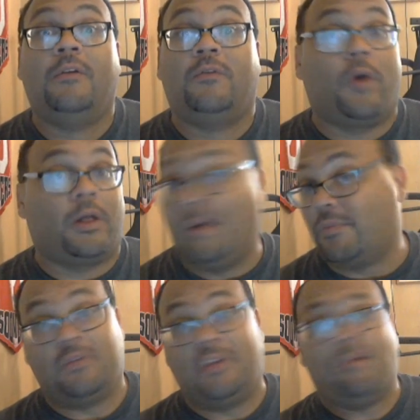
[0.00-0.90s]
to a
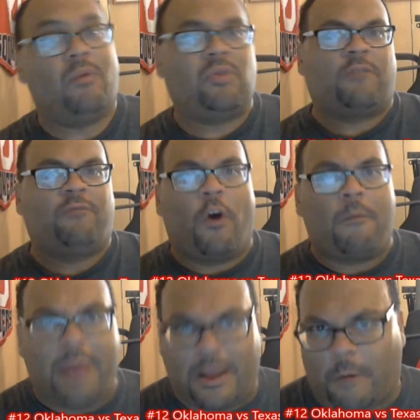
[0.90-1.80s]
Clemson team that was just far
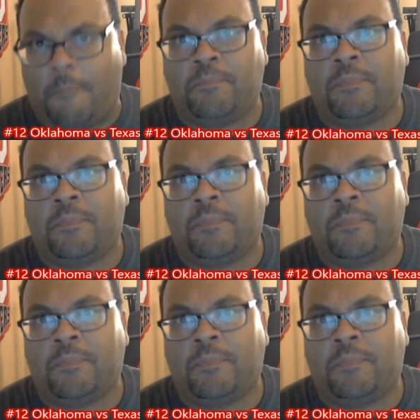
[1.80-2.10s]
better.